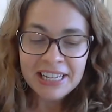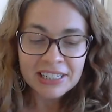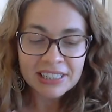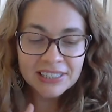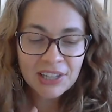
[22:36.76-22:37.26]

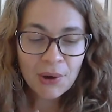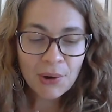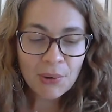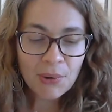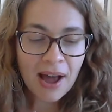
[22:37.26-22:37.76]

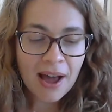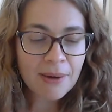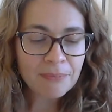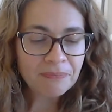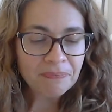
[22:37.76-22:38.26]
So
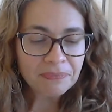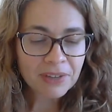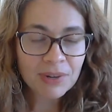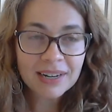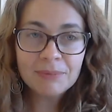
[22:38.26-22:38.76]

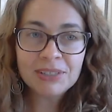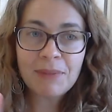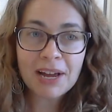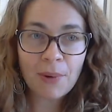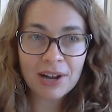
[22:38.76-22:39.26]
when it comes to
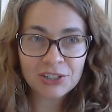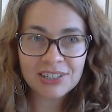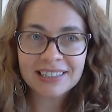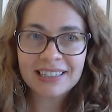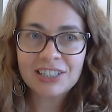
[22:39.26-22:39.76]
my
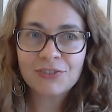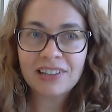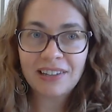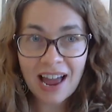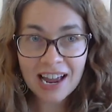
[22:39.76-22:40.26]
questions, at least for
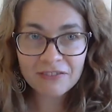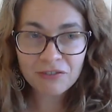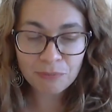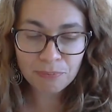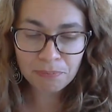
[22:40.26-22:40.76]
the live
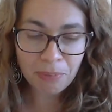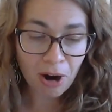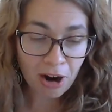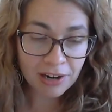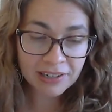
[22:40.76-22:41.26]

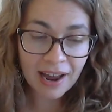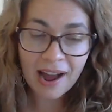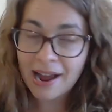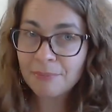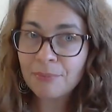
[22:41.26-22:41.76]
part,
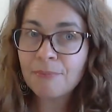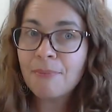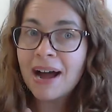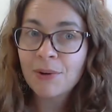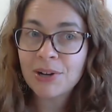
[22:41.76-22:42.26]

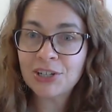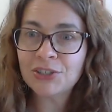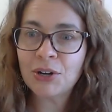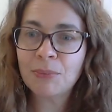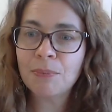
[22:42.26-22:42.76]
my
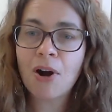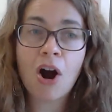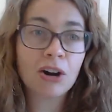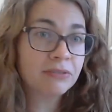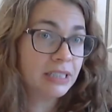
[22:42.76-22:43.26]
questions
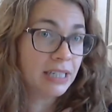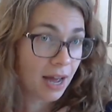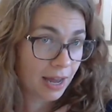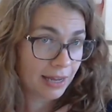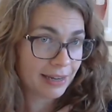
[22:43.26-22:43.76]
are
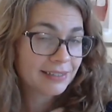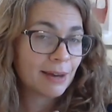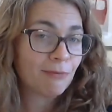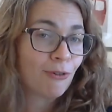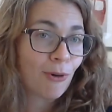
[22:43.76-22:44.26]
done,
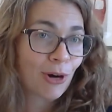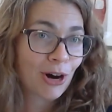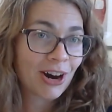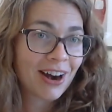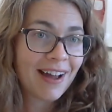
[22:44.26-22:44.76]
except
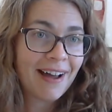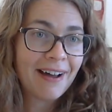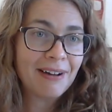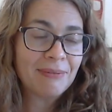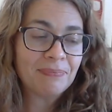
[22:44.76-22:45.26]
for
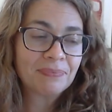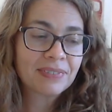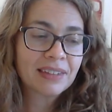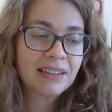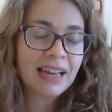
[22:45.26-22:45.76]

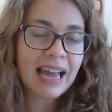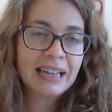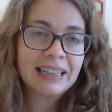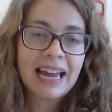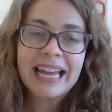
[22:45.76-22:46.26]

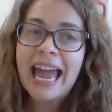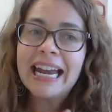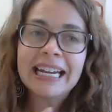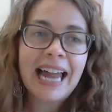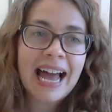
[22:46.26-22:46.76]
like
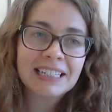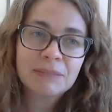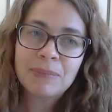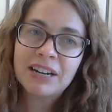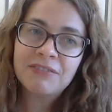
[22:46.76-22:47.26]
any
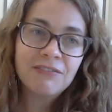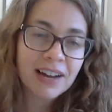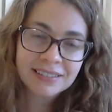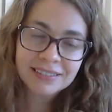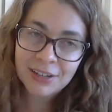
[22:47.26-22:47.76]
last bit of
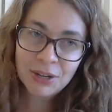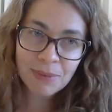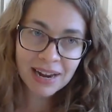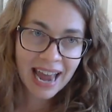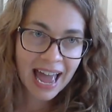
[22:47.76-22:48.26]
advice that you
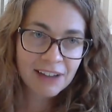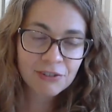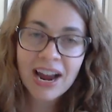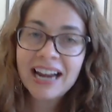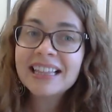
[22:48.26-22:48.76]
might have,
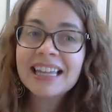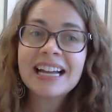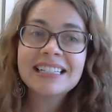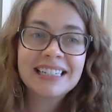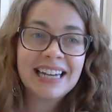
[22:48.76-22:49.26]
or anything
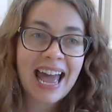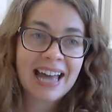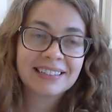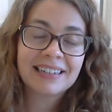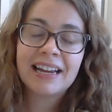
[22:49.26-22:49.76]
I didn't
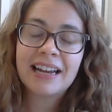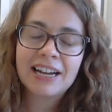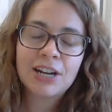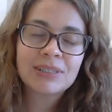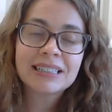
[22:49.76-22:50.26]
ask. And I
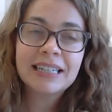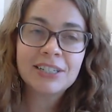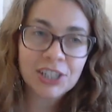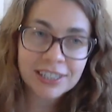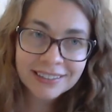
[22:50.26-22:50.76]
know it's
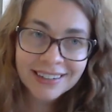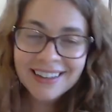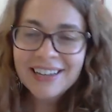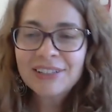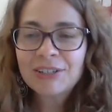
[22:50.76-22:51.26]
legion.
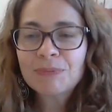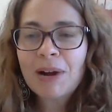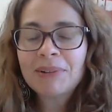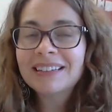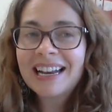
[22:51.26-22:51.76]
There's
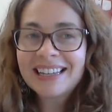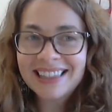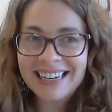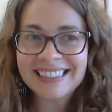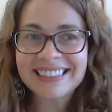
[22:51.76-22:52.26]
probably a lot of
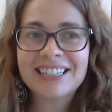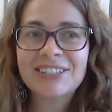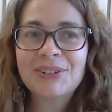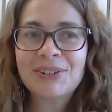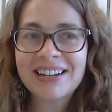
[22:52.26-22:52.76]
things.
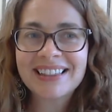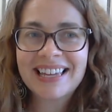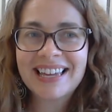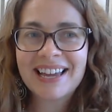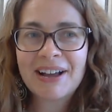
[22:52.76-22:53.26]
And during
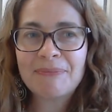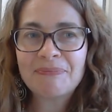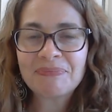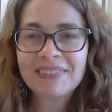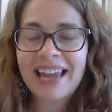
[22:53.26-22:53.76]
the
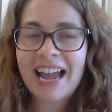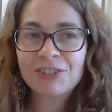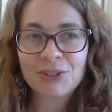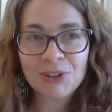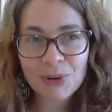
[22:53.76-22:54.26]

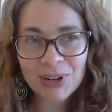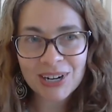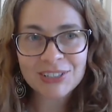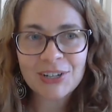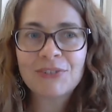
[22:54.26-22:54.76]
after the
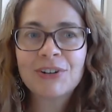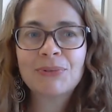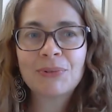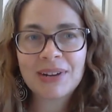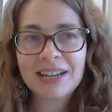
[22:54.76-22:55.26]
recording is over and
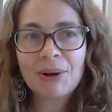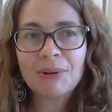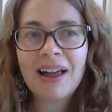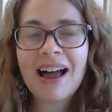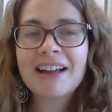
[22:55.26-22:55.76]
when we go
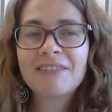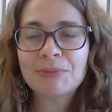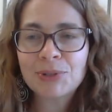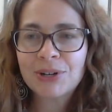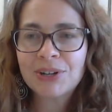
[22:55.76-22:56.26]
live, I'm
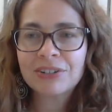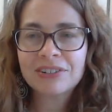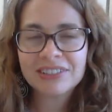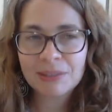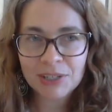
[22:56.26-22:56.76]
sure
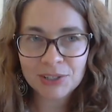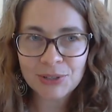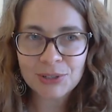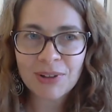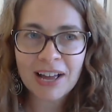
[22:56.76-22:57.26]
some of the
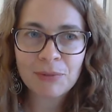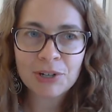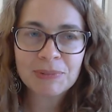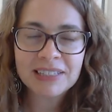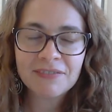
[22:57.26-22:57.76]
students will have more
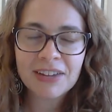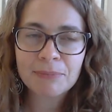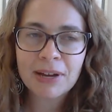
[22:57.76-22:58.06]
specific.